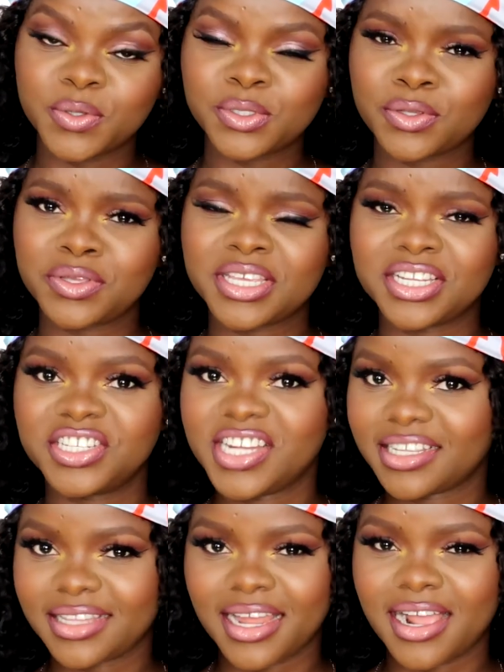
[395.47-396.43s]
so you can
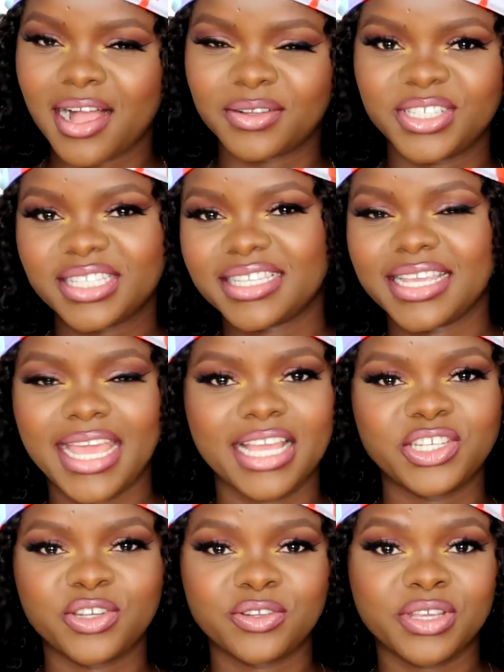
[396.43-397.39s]
check that out, just in
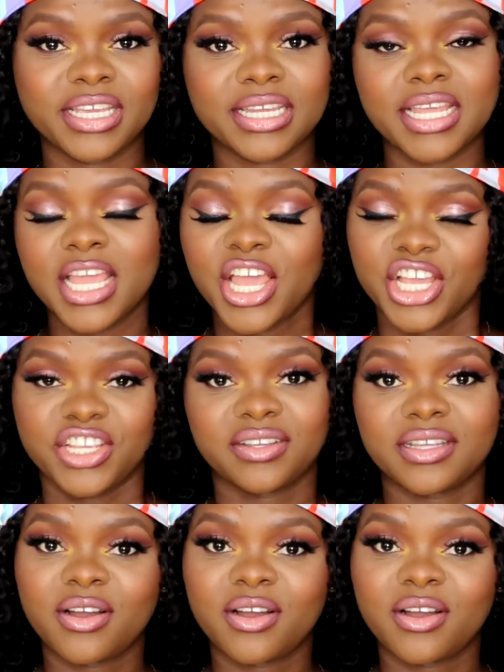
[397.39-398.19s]
case you're on the